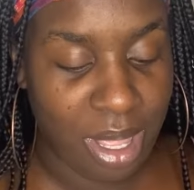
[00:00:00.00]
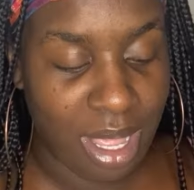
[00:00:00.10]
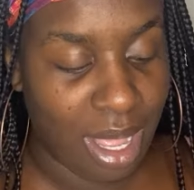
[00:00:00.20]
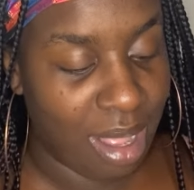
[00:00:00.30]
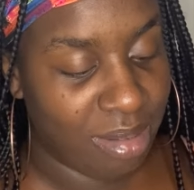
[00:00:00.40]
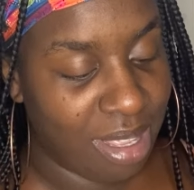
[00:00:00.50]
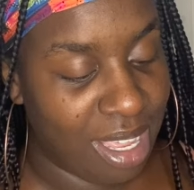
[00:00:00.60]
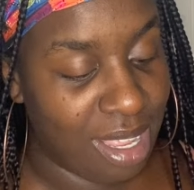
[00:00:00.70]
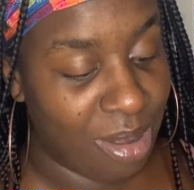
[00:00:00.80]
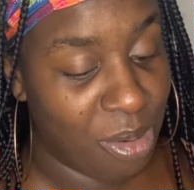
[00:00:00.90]
Okay,
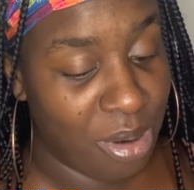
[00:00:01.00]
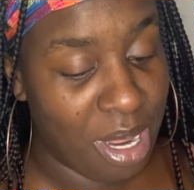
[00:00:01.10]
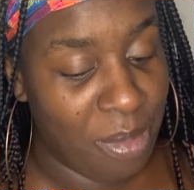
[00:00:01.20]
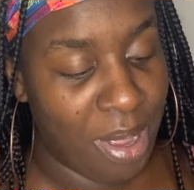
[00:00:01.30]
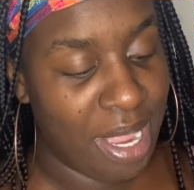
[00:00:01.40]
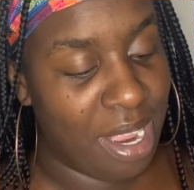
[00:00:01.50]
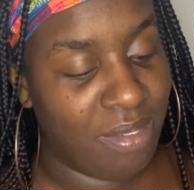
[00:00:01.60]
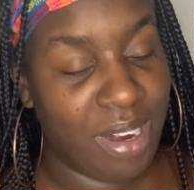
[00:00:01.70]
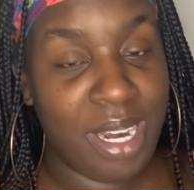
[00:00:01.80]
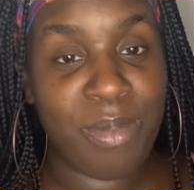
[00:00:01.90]
y'all going that way? All
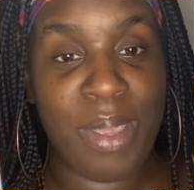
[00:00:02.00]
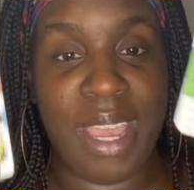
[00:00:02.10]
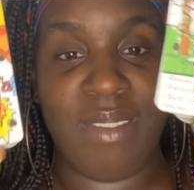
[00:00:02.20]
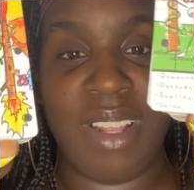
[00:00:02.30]
right, we have the